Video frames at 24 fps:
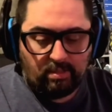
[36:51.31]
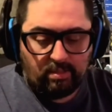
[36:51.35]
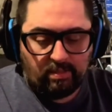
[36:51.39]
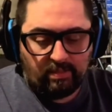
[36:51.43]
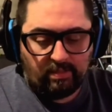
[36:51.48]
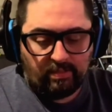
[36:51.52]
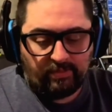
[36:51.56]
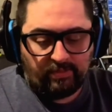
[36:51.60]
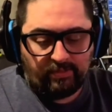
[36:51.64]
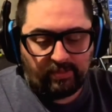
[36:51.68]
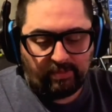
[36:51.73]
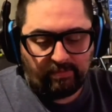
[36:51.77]

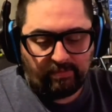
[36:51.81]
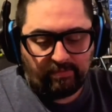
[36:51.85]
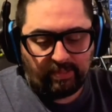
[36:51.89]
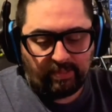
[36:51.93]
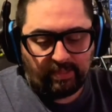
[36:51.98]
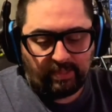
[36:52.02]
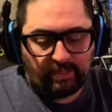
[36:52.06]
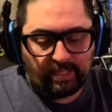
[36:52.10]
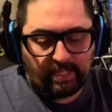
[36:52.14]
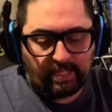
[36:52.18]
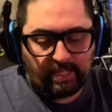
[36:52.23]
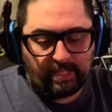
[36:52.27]
stuff
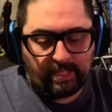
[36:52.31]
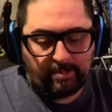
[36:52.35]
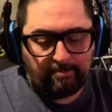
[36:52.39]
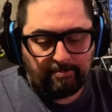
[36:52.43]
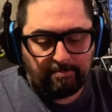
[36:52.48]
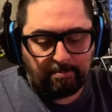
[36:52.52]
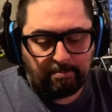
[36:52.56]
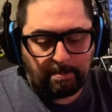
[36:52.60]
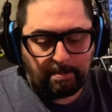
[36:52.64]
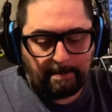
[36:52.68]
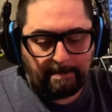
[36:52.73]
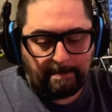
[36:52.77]
like that.
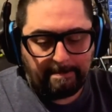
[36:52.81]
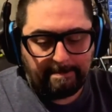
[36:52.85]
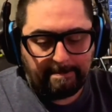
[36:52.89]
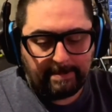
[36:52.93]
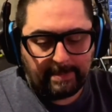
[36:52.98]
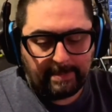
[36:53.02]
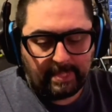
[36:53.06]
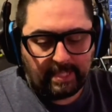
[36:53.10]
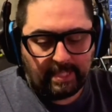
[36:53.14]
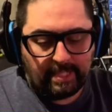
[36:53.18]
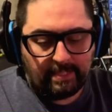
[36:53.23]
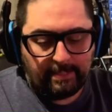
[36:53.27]

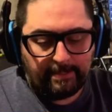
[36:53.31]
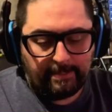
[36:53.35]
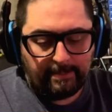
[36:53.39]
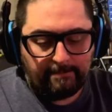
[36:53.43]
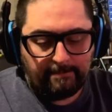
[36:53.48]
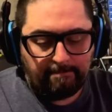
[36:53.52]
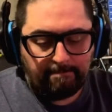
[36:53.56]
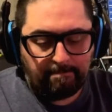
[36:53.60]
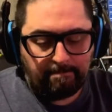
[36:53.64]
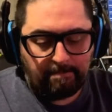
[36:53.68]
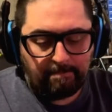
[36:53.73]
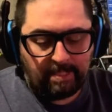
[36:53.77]

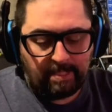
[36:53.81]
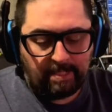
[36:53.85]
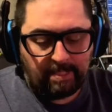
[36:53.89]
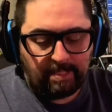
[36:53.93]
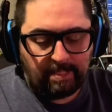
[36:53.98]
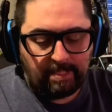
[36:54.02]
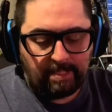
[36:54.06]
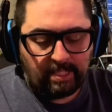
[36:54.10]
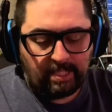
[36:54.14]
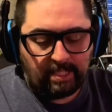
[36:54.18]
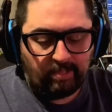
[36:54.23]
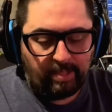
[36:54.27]
And then you
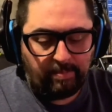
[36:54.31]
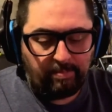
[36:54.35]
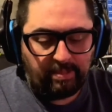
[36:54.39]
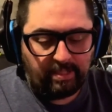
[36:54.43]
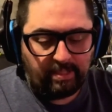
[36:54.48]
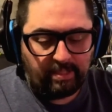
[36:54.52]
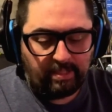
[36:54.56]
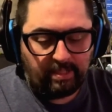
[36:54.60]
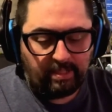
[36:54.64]
flip it,